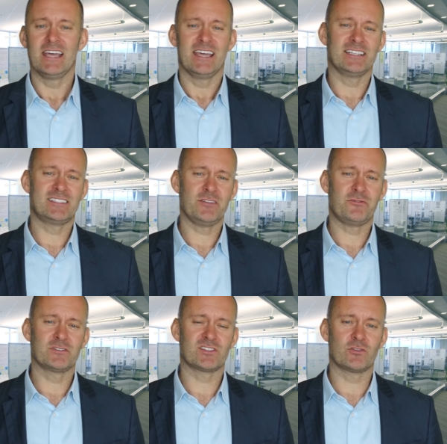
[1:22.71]
It's
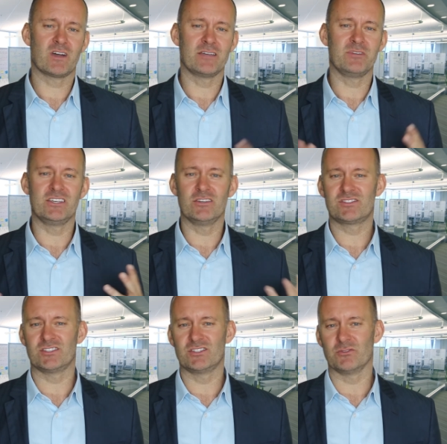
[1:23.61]
different to the way we
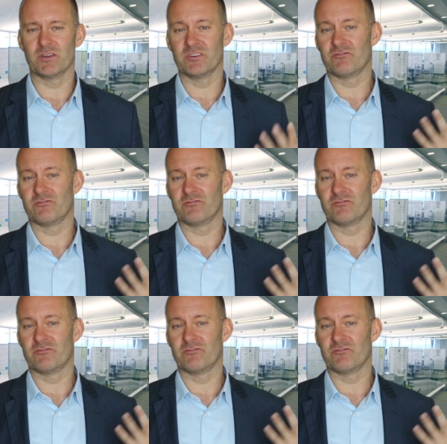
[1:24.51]
used to do it with